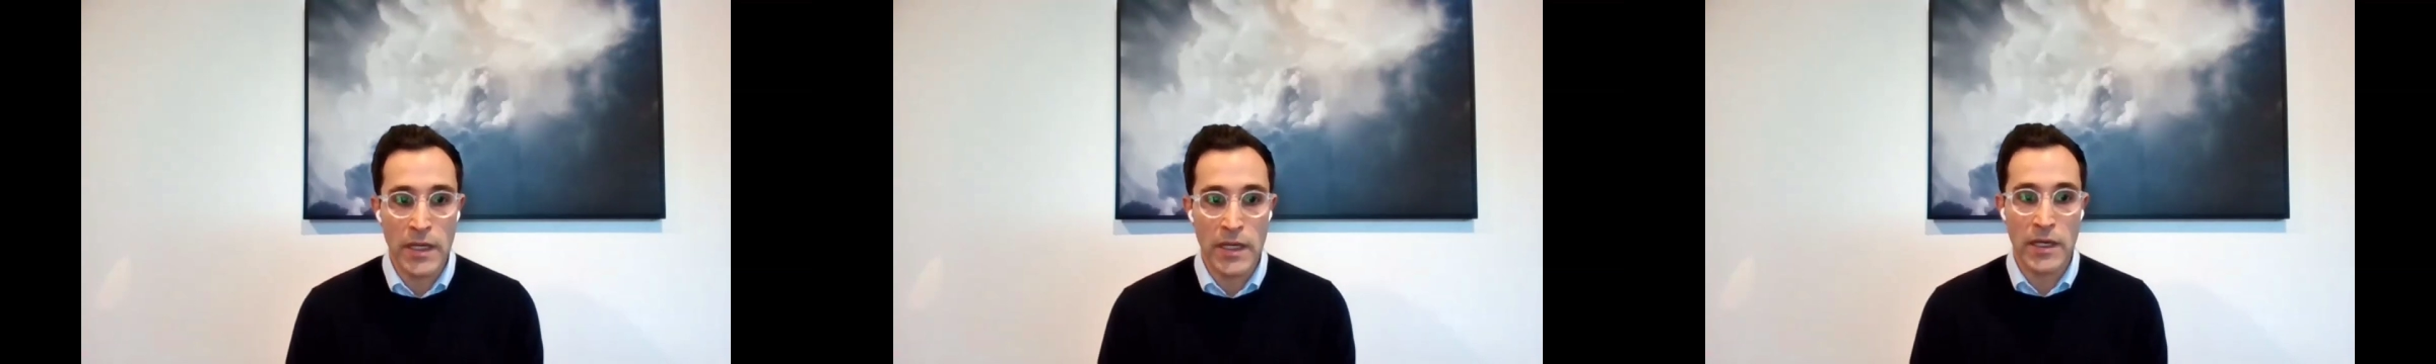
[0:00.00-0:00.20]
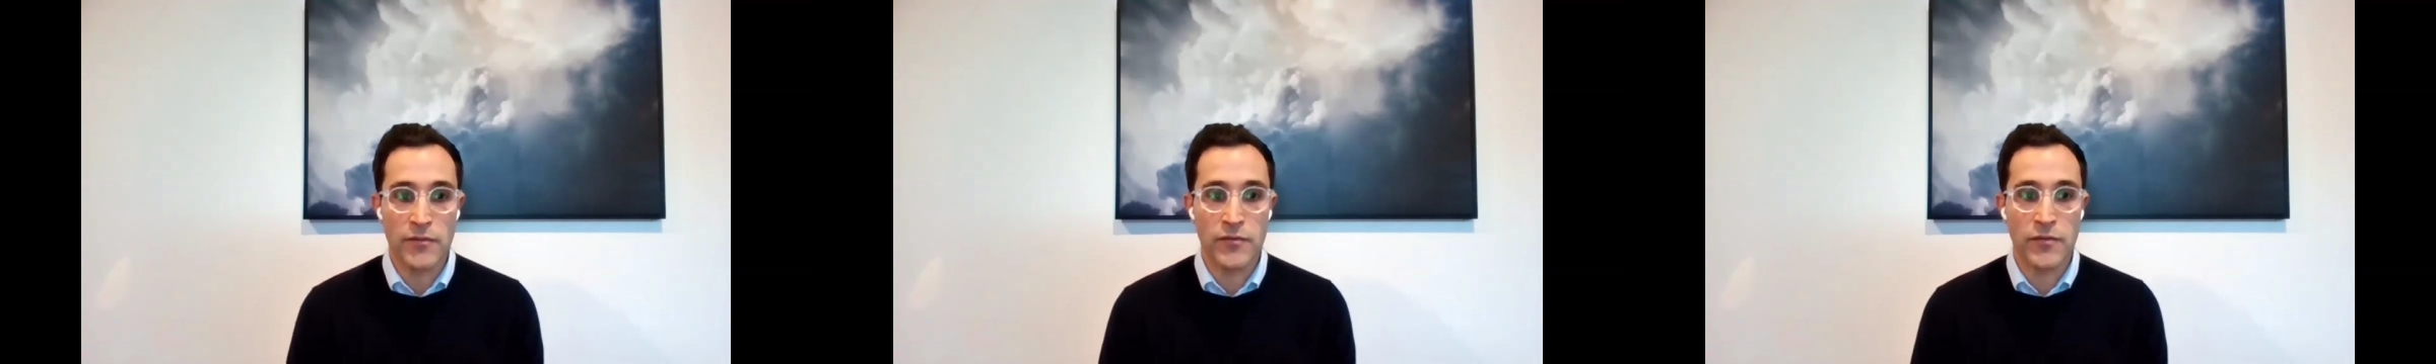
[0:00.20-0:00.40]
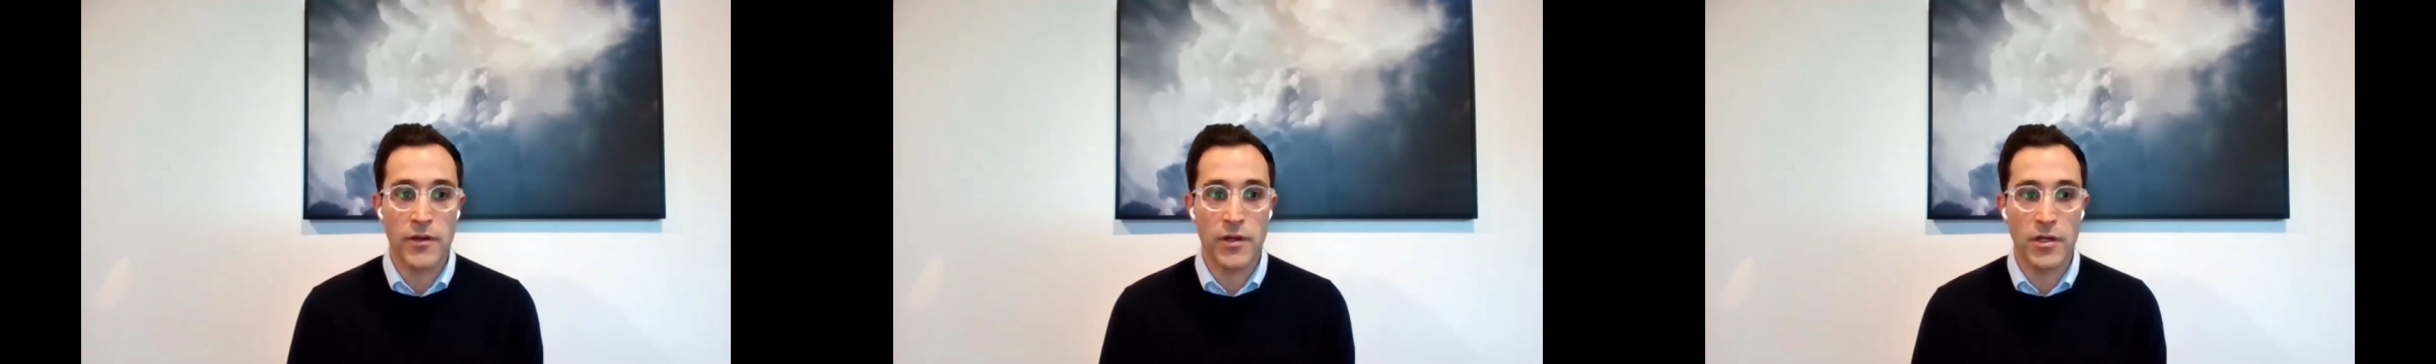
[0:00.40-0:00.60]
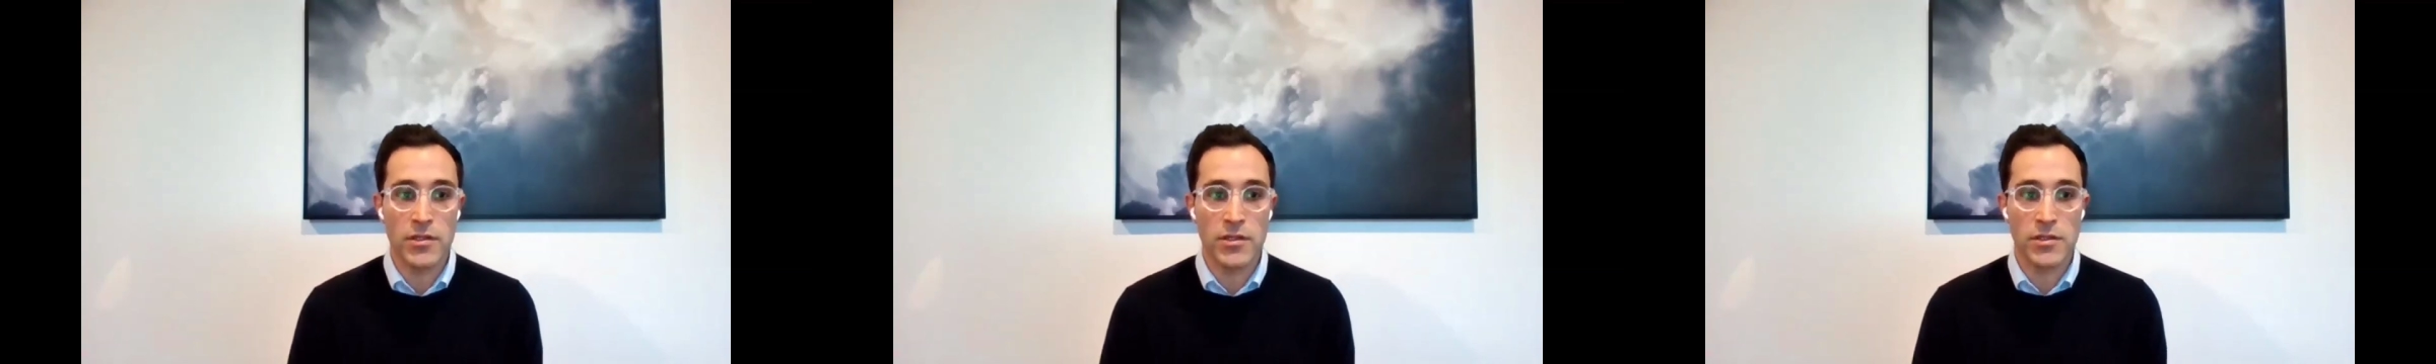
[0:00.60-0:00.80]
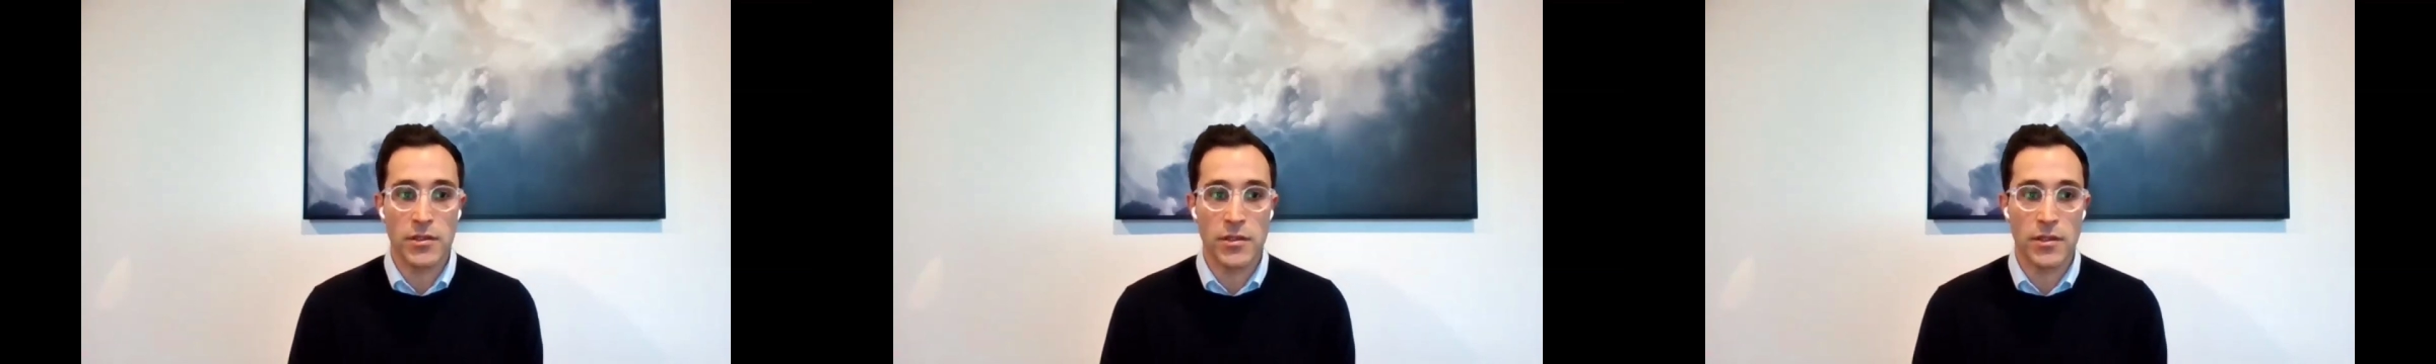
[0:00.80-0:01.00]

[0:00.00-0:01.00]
If not,